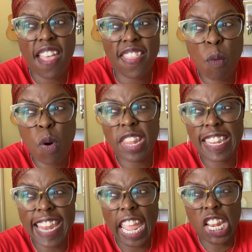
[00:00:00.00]
they want a
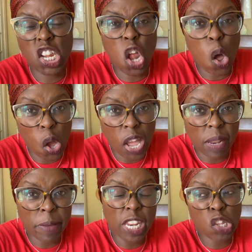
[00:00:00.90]
second song and
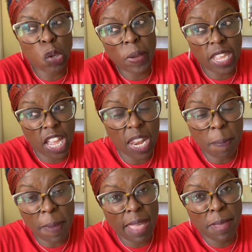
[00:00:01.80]
I'm going to do it. You got to
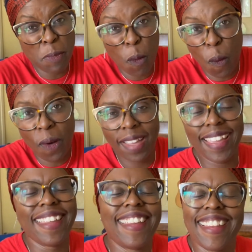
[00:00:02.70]
pay me more.
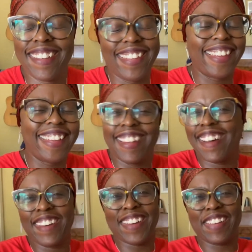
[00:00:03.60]
You know, you're
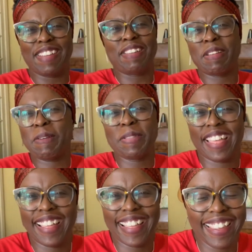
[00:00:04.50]
not going to do that,
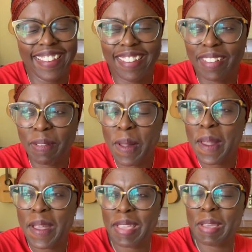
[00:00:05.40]
are you?
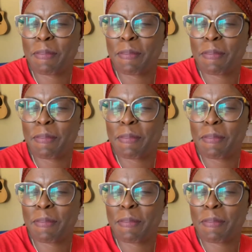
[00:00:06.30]
You're